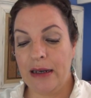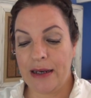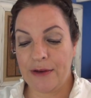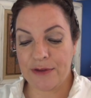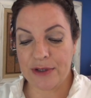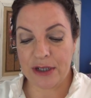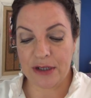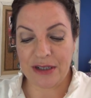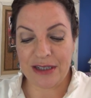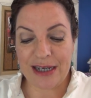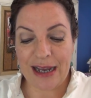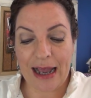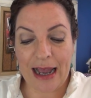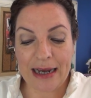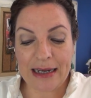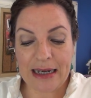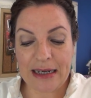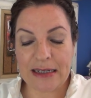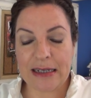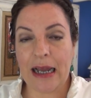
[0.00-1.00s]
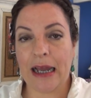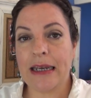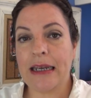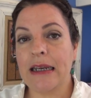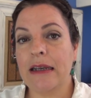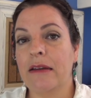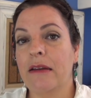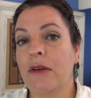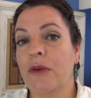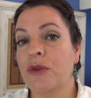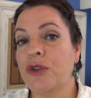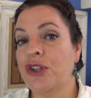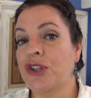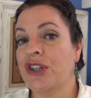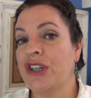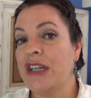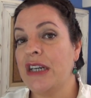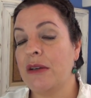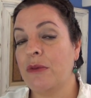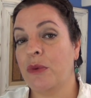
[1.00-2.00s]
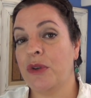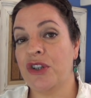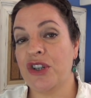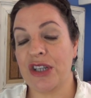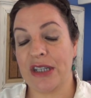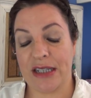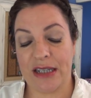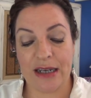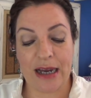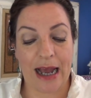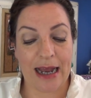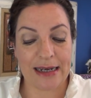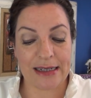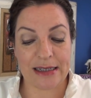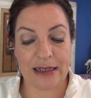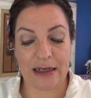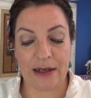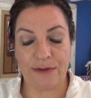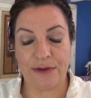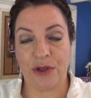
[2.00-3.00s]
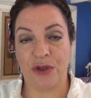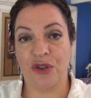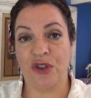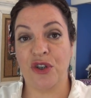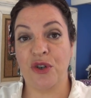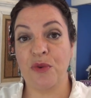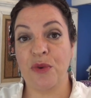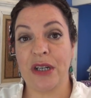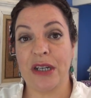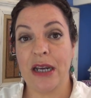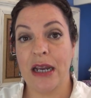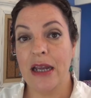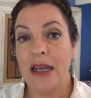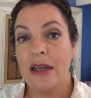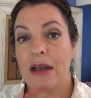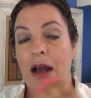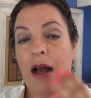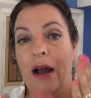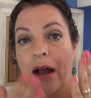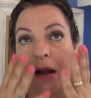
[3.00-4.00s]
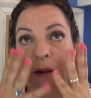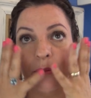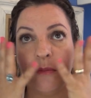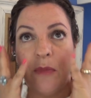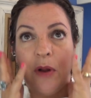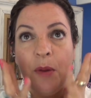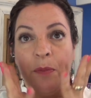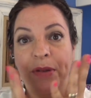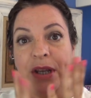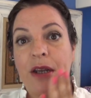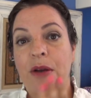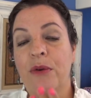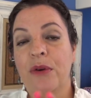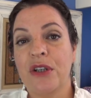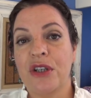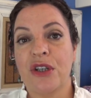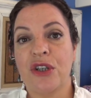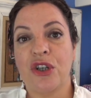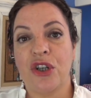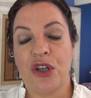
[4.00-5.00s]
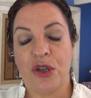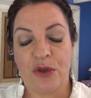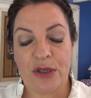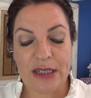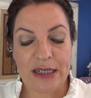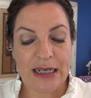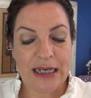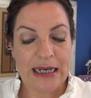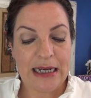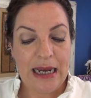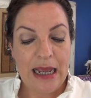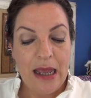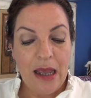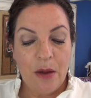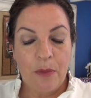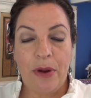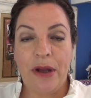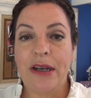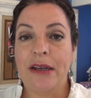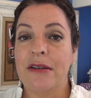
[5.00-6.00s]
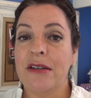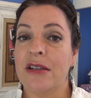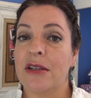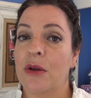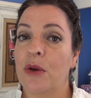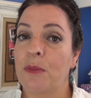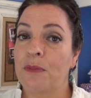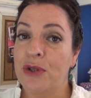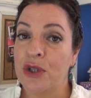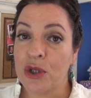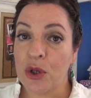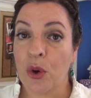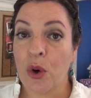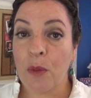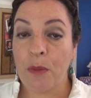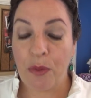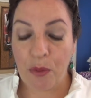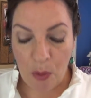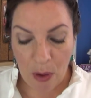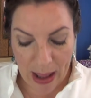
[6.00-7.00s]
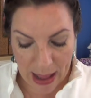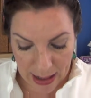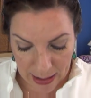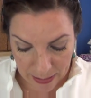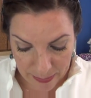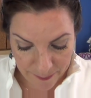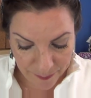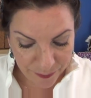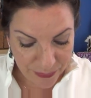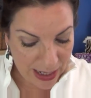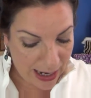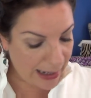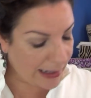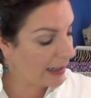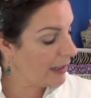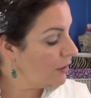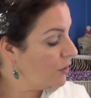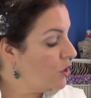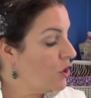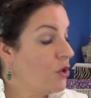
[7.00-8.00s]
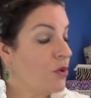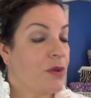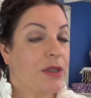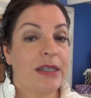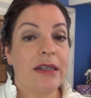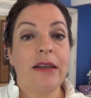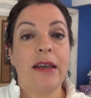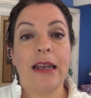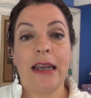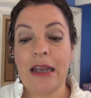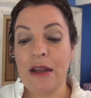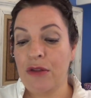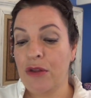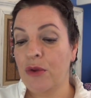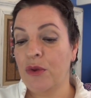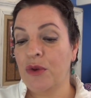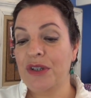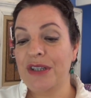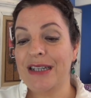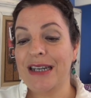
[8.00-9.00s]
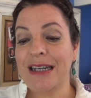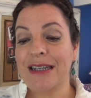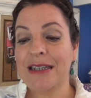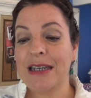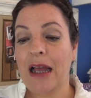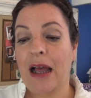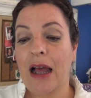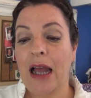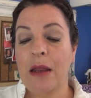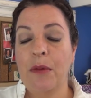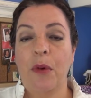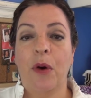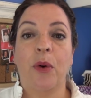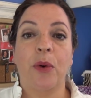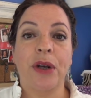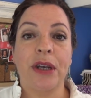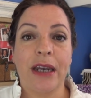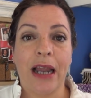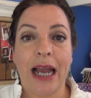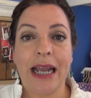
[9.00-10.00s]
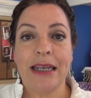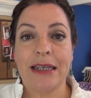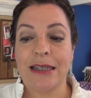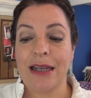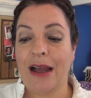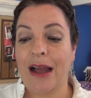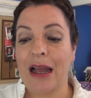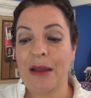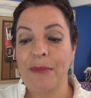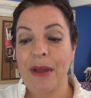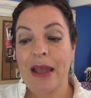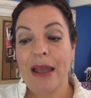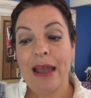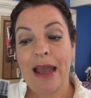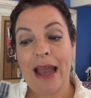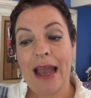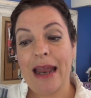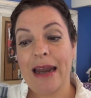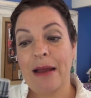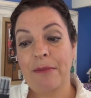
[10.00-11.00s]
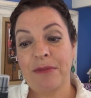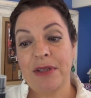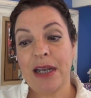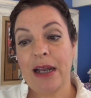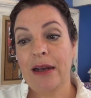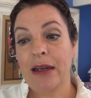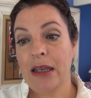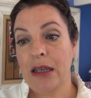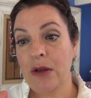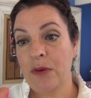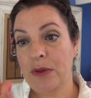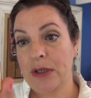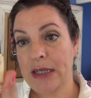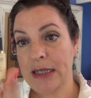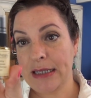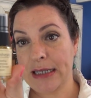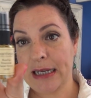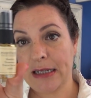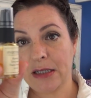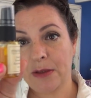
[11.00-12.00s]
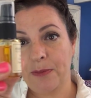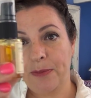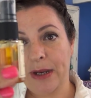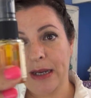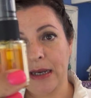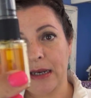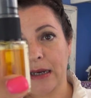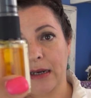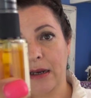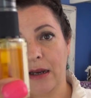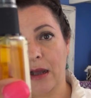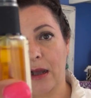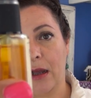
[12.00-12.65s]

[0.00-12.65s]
leaves a tiny, tiny little sheen, which is nice. It gives a dewy um, appearance to your skin, but it's absorbed well. I can use it either daytime or nighttime, and I'm telling you, this has been